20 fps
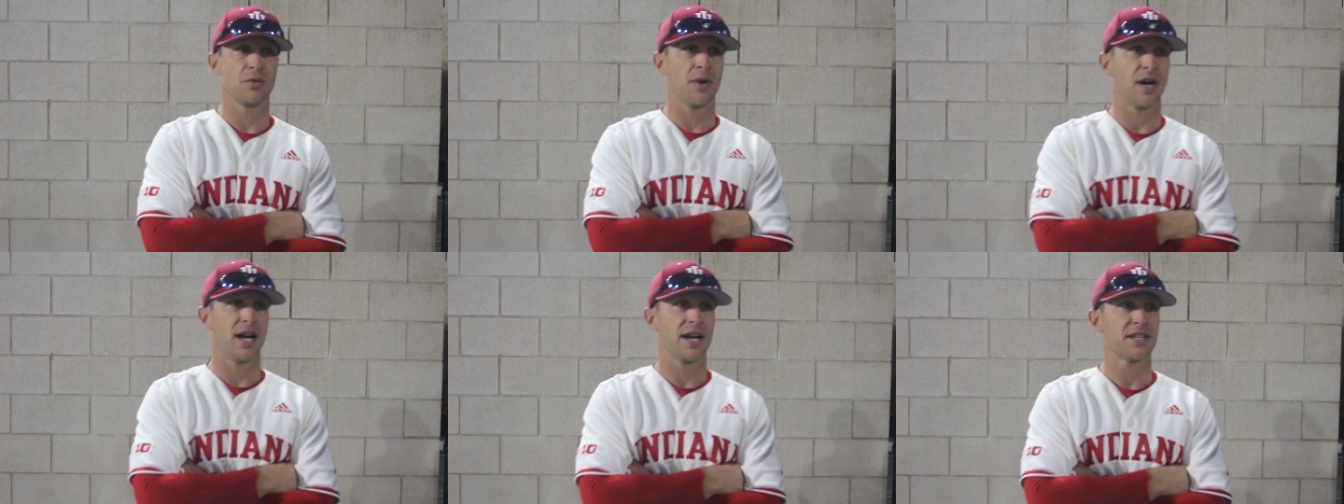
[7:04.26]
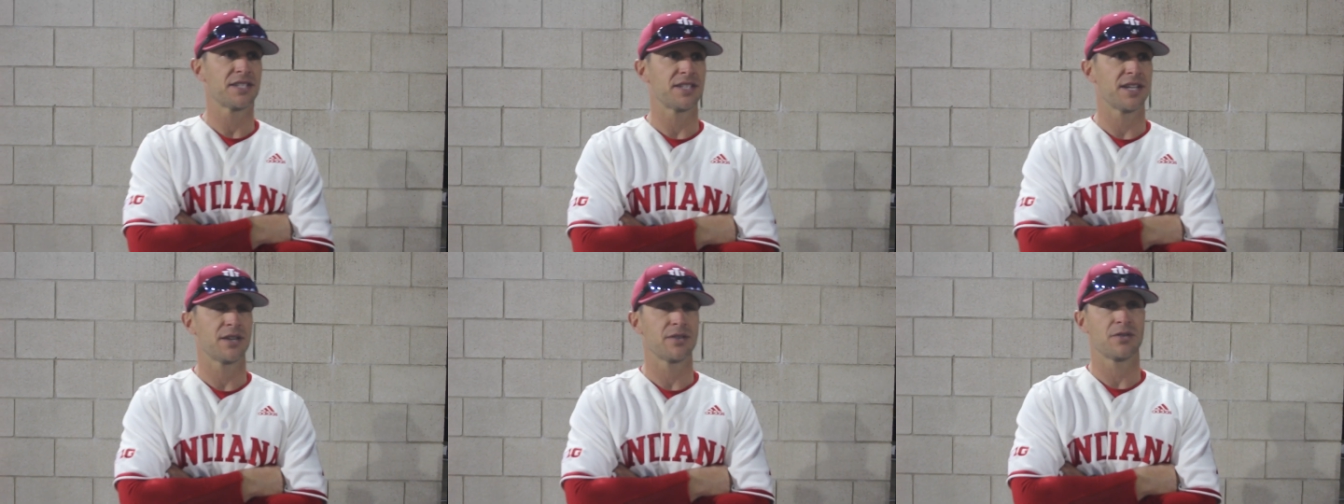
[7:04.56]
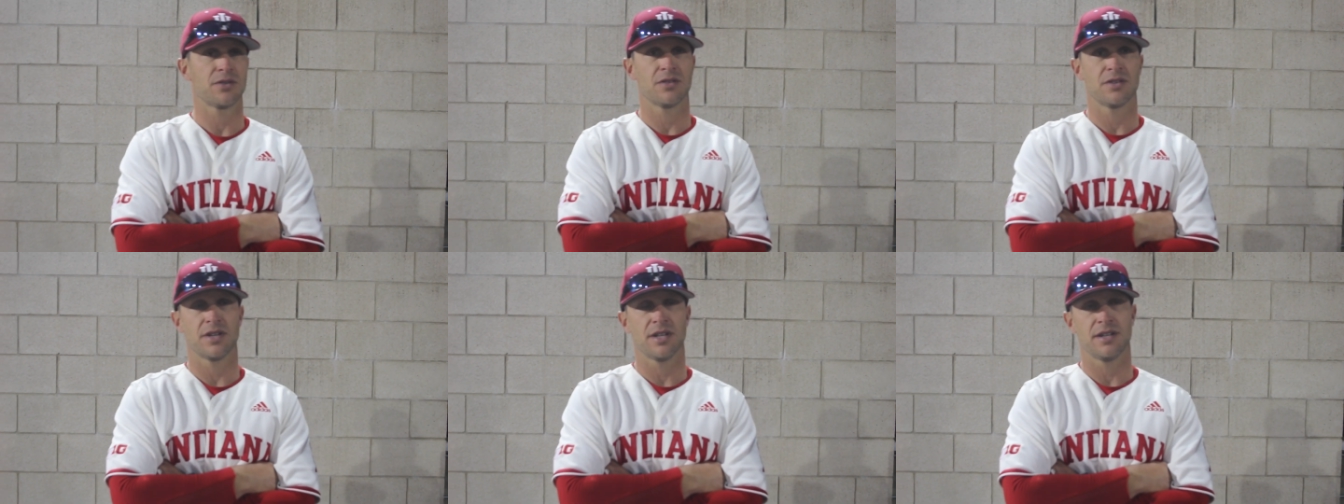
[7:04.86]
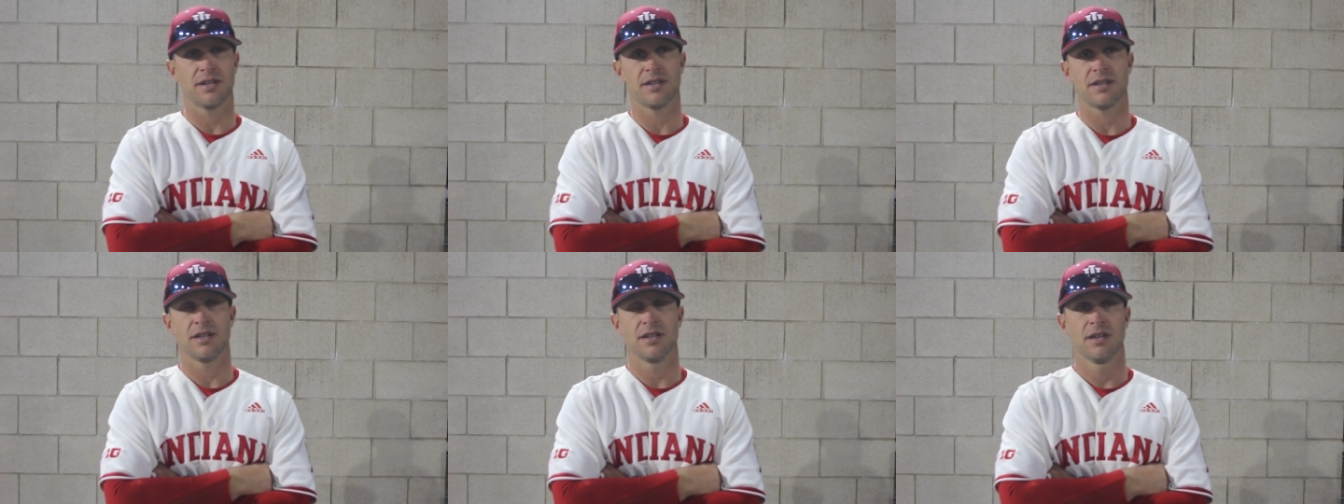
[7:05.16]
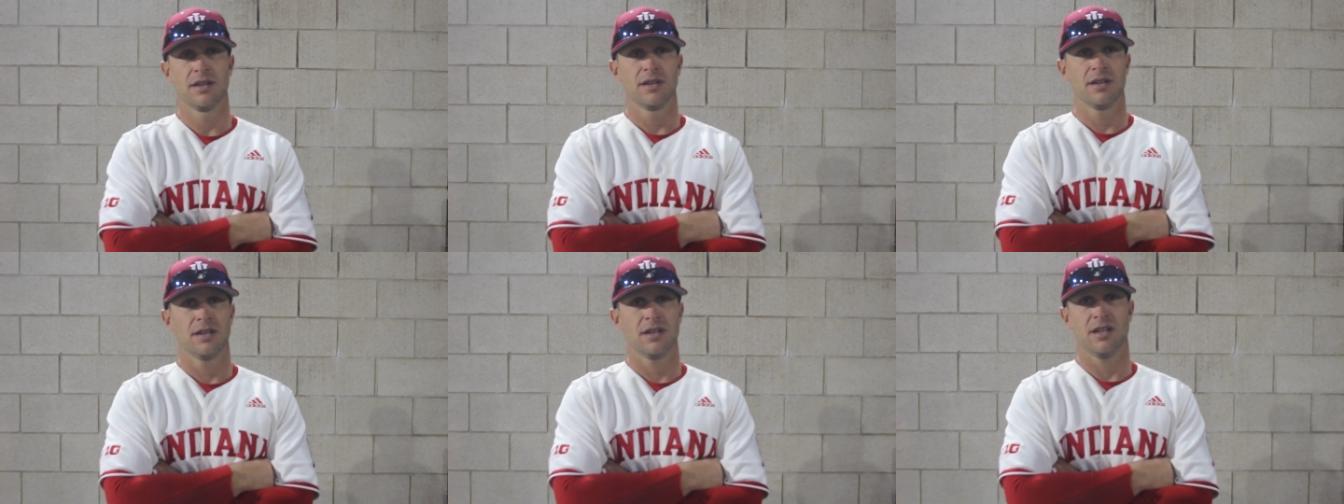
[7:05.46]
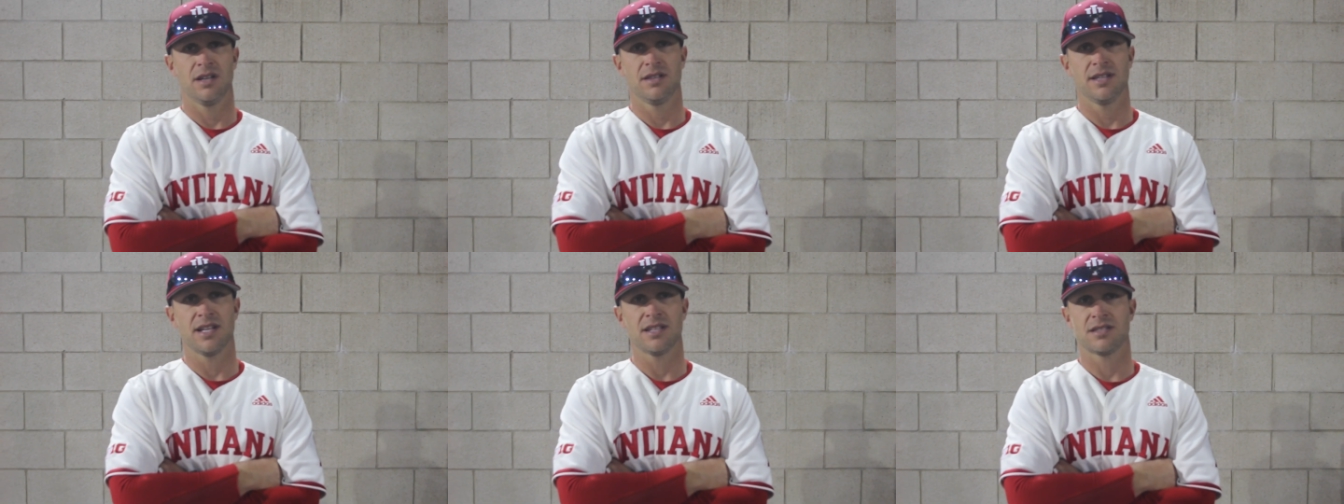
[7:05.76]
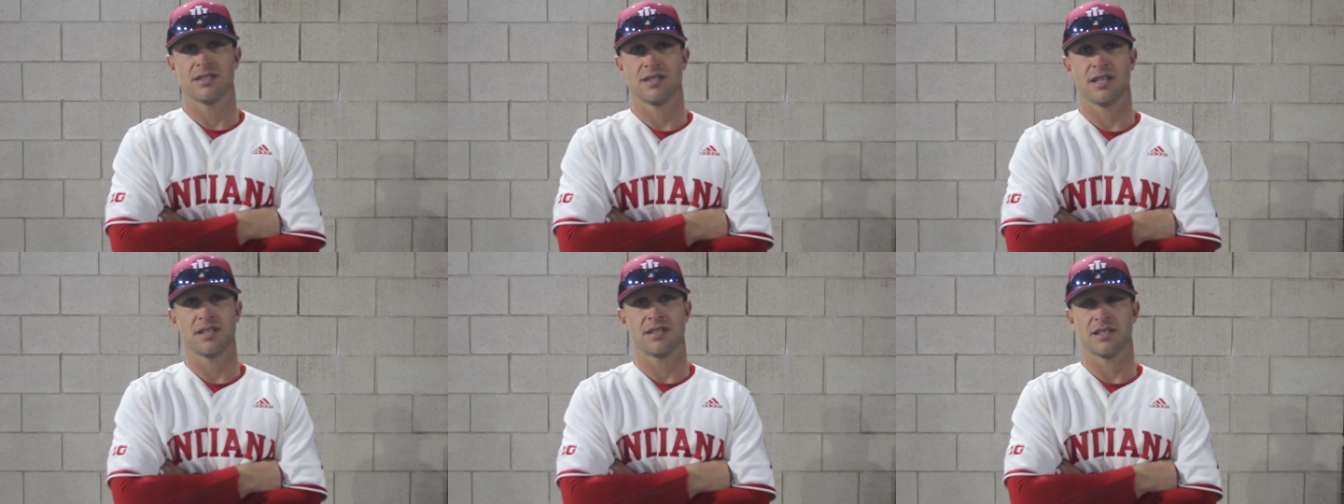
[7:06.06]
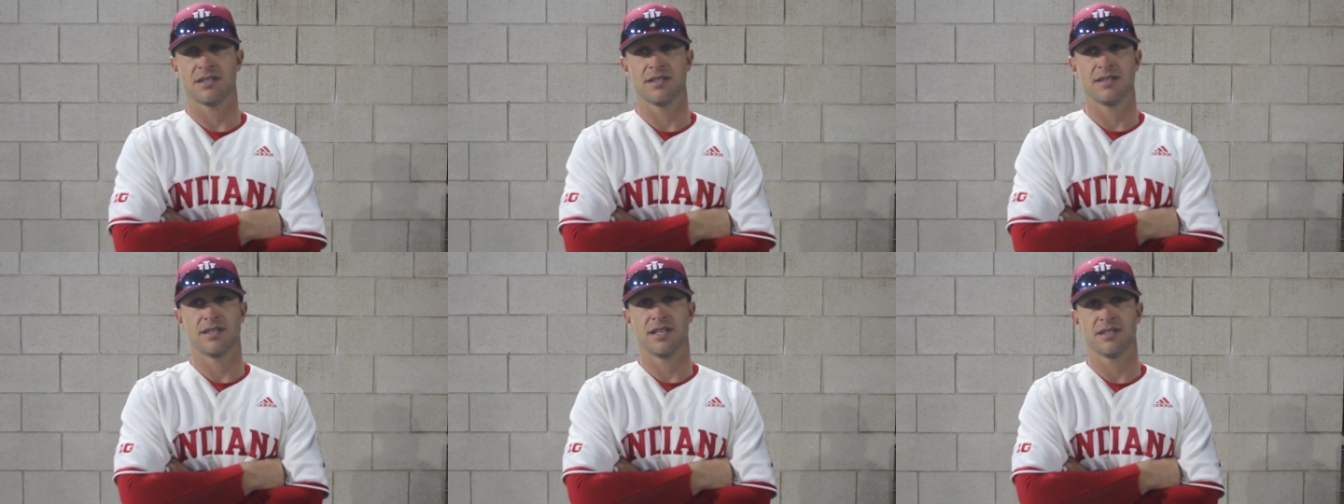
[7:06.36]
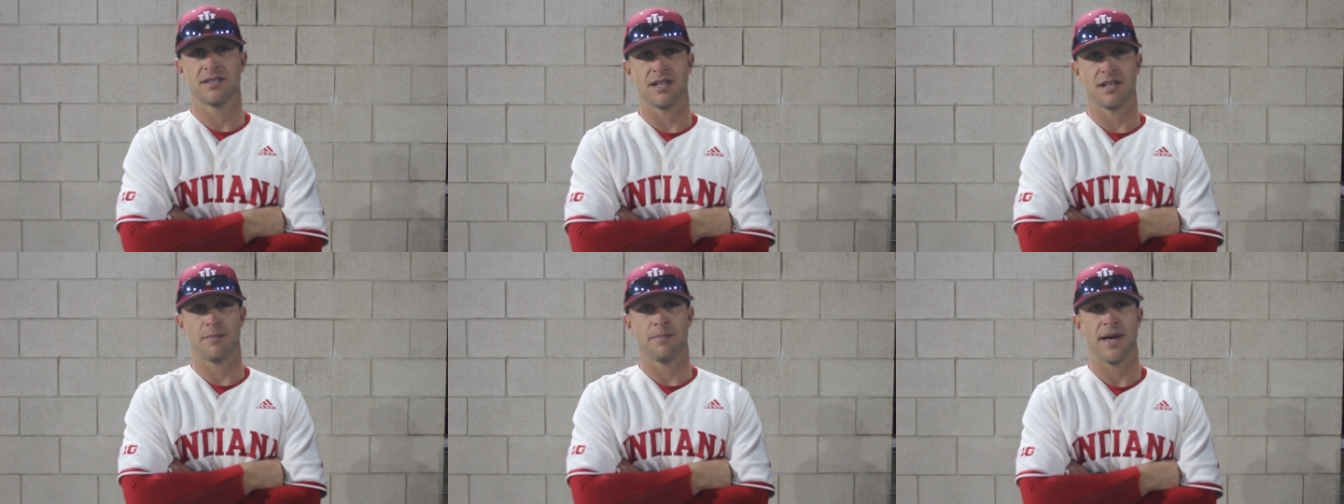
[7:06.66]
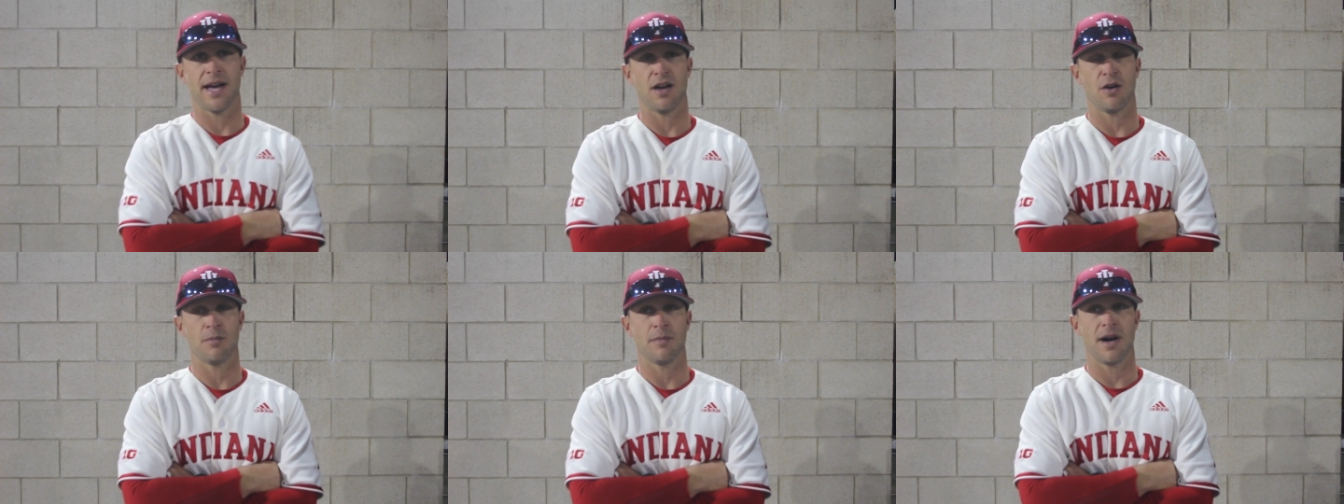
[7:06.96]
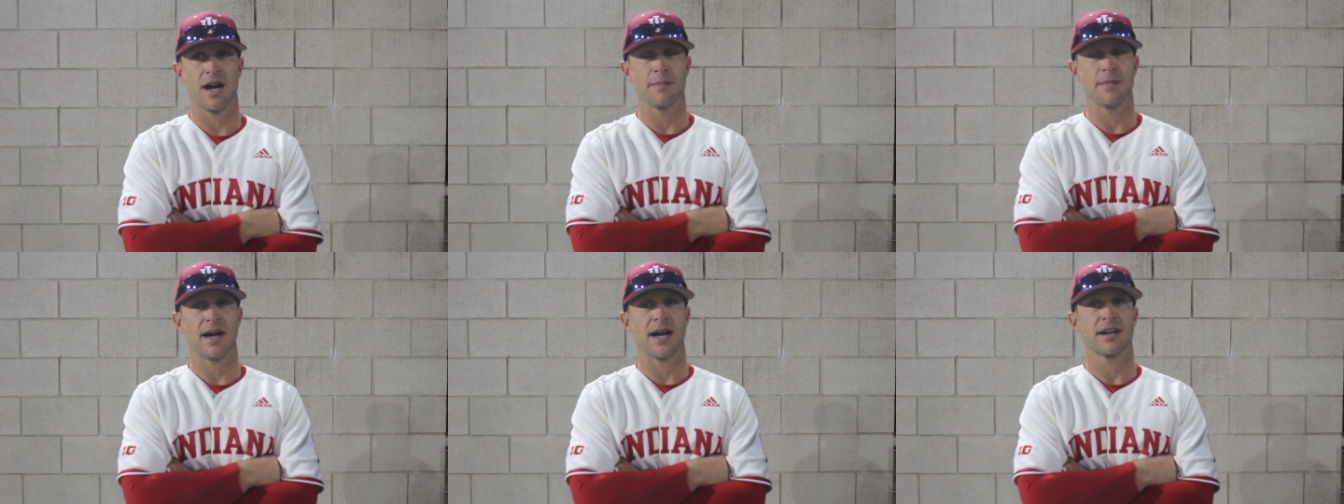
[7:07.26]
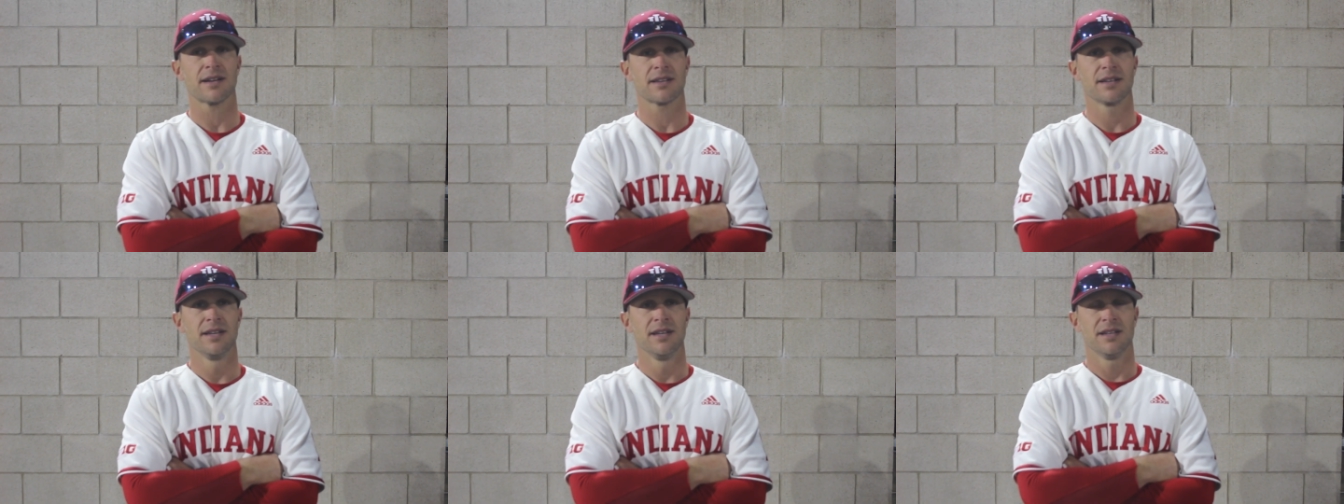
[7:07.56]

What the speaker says: to a high standard. And that's not a pat on my back.